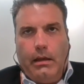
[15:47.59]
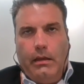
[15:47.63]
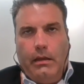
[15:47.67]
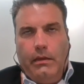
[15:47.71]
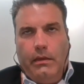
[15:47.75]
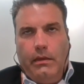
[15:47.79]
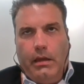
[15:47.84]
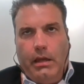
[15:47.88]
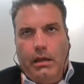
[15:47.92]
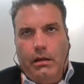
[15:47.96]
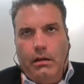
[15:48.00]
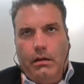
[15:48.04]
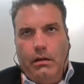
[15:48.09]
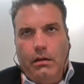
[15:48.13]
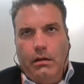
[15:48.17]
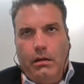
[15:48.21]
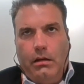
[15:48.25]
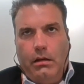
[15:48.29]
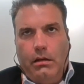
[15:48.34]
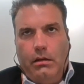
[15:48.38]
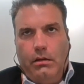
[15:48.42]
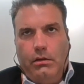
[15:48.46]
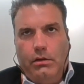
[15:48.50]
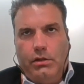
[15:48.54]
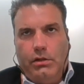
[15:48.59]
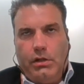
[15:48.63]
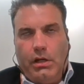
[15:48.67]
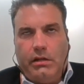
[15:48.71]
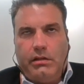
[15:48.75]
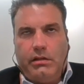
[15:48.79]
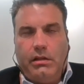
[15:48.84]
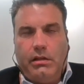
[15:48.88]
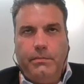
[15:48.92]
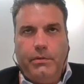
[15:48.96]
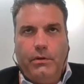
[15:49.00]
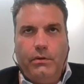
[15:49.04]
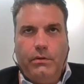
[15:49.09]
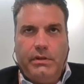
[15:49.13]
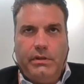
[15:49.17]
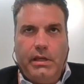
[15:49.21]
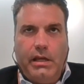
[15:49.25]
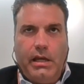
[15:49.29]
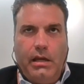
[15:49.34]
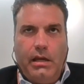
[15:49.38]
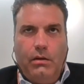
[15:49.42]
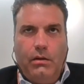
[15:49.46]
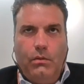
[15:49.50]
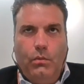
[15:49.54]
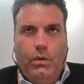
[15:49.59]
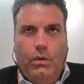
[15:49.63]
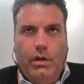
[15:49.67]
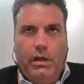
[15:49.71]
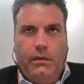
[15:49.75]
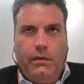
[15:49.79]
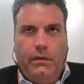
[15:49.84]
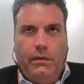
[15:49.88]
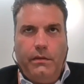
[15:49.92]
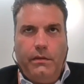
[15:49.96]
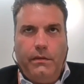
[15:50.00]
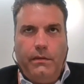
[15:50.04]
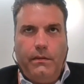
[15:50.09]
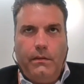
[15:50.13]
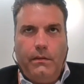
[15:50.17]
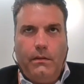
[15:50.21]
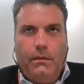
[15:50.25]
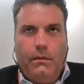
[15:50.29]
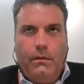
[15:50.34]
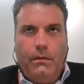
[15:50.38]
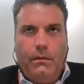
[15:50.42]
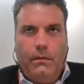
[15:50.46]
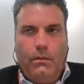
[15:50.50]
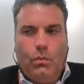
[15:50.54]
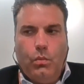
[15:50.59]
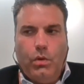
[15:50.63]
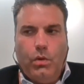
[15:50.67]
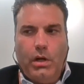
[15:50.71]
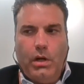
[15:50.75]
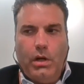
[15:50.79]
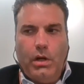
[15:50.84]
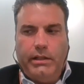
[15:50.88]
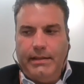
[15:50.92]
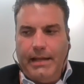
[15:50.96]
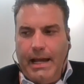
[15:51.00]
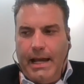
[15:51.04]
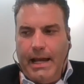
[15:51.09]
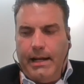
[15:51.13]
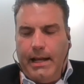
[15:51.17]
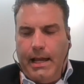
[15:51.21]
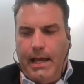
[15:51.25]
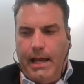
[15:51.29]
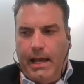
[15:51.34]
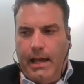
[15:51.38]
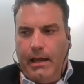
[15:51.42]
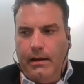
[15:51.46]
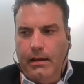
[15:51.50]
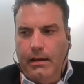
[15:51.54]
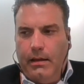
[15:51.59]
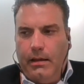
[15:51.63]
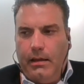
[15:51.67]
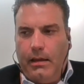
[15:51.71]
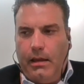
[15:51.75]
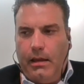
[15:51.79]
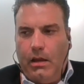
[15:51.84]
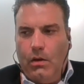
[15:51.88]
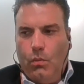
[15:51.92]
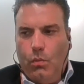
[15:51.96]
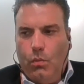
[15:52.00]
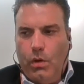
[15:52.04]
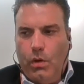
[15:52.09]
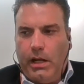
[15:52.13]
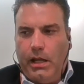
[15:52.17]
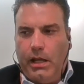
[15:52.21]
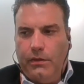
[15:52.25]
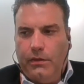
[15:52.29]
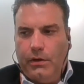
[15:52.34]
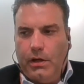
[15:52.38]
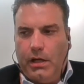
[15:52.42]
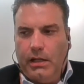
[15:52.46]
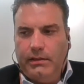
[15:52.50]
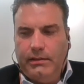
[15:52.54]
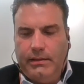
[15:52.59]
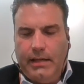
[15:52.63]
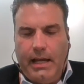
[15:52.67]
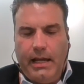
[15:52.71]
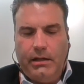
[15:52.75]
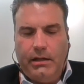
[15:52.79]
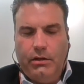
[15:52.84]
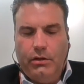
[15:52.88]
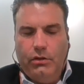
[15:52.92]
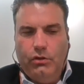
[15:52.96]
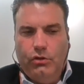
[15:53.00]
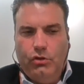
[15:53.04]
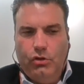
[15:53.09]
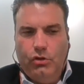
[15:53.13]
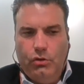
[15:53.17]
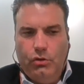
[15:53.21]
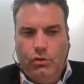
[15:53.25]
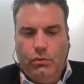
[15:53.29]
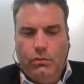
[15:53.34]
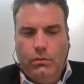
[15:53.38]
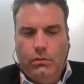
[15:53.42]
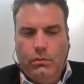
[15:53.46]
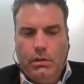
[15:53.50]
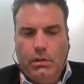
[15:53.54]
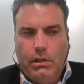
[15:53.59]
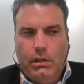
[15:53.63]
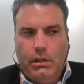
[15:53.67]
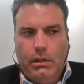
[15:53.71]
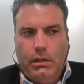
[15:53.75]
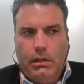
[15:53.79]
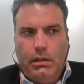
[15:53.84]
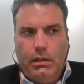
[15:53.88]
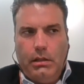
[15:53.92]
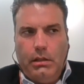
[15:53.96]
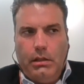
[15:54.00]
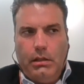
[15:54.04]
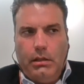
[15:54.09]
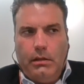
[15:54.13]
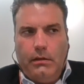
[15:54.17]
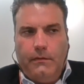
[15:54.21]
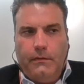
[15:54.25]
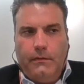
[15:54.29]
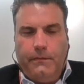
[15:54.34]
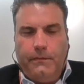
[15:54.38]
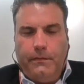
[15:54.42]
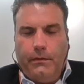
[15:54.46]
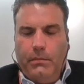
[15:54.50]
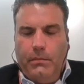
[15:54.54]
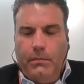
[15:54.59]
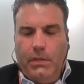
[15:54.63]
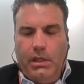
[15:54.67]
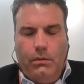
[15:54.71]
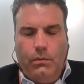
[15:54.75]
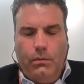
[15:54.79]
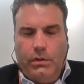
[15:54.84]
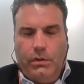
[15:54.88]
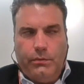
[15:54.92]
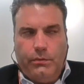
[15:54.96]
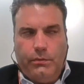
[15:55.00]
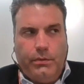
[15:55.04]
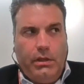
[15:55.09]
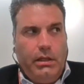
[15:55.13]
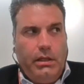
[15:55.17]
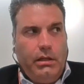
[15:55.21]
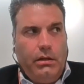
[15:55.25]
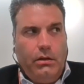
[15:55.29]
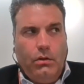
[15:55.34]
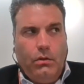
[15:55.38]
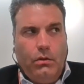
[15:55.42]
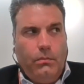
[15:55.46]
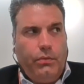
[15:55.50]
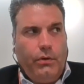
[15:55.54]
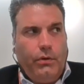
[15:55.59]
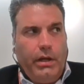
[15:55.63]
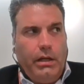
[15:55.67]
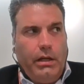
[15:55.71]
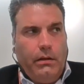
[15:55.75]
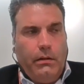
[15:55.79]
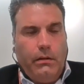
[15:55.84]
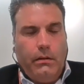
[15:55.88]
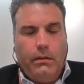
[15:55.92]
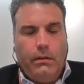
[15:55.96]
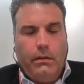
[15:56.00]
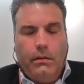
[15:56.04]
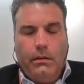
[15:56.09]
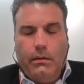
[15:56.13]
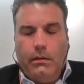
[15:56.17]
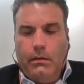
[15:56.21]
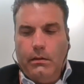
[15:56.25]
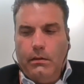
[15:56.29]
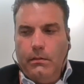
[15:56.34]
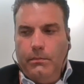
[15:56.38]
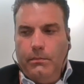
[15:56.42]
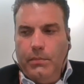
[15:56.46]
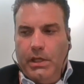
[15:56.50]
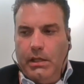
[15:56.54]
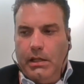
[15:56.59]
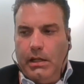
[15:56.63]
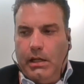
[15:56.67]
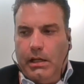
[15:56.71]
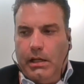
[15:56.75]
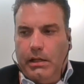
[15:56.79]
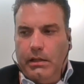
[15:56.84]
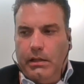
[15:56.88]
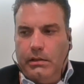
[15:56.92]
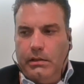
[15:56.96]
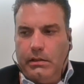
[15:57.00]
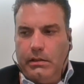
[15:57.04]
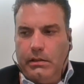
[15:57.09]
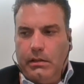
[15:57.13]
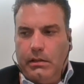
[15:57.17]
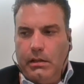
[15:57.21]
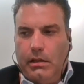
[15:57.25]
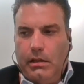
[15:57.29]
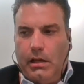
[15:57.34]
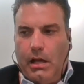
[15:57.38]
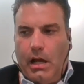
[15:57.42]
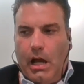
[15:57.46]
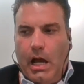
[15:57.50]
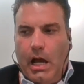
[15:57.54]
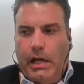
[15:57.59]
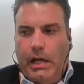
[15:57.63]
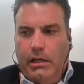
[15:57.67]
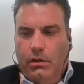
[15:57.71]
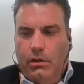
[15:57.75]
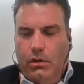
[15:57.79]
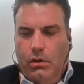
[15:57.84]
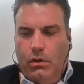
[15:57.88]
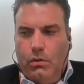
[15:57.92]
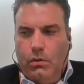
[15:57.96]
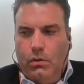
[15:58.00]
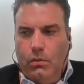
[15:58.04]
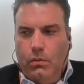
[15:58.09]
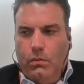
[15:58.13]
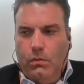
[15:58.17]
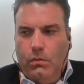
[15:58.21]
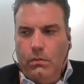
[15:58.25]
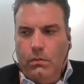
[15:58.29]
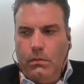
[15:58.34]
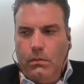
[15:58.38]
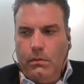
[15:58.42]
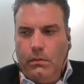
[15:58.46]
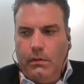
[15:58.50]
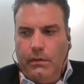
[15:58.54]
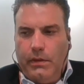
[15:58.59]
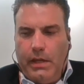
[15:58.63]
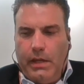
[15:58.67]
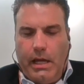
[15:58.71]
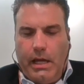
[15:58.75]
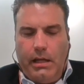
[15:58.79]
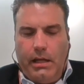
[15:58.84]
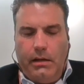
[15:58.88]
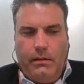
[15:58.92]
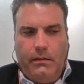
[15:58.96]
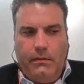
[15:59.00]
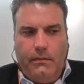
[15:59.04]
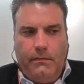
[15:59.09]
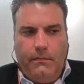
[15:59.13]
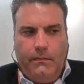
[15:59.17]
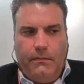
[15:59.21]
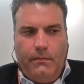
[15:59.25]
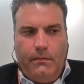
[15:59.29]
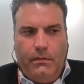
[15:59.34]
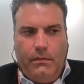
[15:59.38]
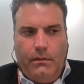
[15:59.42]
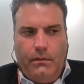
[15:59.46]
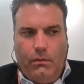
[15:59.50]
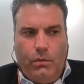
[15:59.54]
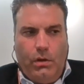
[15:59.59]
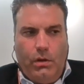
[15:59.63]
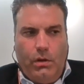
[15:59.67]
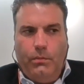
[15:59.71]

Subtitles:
and then juxtapose that with what Taat had and what I thought Taat could do, for me, it was really a no-brainer, because I know that the